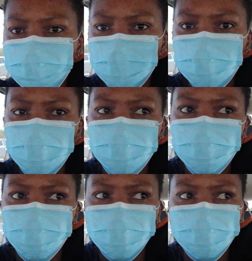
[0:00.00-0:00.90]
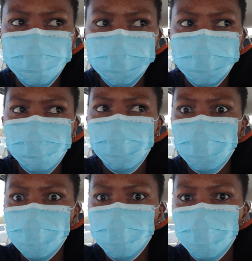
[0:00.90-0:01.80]
vaccination because we're using
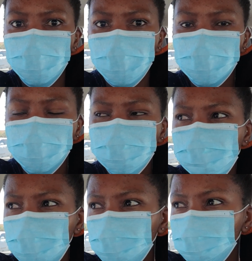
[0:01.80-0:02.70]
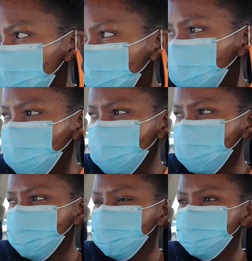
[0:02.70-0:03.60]
one car right now. So
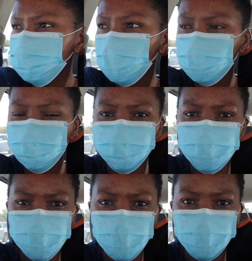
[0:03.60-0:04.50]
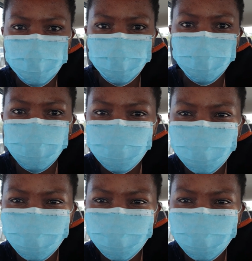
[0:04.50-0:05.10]
yeah, let me just get this done.